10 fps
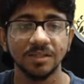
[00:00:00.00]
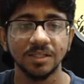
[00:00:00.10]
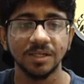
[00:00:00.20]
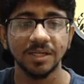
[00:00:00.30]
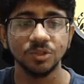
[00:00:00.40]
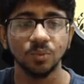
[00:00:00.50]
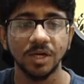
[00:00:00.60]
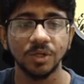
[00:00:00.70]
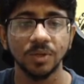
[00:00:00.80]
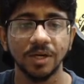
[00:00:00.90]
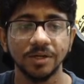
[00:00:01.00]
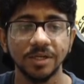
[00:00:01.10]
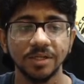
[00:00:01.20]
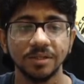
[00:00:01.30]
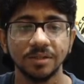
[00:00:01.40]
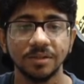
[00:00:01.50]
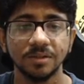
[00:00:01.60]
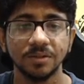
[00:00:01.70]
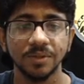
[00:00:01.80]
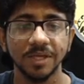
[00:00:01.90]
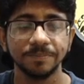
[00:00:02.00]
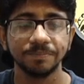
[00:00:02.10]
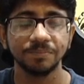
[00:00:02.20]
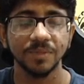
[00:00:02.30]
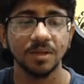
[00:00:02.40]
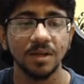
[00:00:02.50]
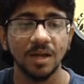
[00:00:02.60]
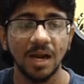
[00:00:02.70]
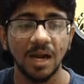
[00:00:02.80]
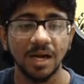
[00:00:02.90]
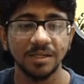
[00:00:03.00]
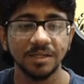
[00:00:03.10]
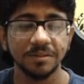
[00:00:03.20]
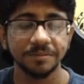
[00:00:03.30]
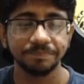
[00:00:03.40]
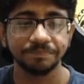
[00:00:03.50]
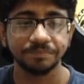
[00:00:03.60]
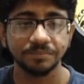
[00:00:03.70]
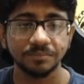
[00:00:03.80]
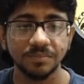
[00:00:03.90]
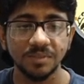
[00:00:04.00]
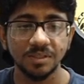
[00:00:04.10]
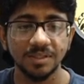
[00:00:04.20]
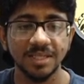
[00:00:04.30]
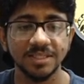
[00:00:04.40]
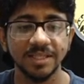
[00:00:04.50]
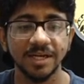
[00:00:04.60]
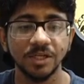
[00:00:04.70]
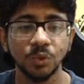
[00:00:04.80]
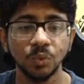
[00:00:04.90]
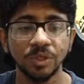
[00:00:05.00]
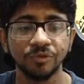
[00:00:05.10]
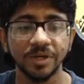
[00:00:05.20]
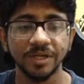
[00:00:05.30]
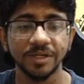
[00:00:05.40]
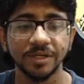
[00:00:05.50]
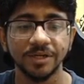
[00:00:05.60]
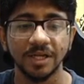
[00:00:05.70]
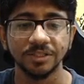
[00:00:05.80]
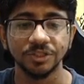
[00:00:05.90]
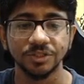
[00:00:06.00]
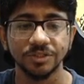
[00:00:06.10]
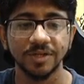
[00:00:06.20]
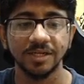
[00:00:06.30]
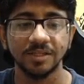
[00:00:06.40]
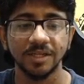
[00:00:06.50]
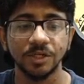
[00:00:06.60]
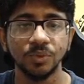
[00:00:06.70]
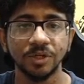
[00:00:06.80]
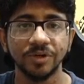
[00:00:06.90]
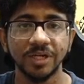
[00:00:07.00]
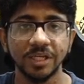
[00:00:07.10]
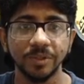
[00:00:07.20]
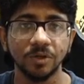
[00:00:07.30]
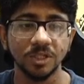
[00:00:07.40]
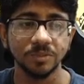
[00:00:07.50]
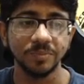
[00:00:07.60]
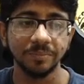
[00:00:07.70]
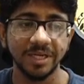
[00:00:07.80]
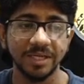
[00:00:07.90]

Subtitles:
in the range 1 to 100. Okay? And let's say there are two different transitions, right? There are two different DP calls being made in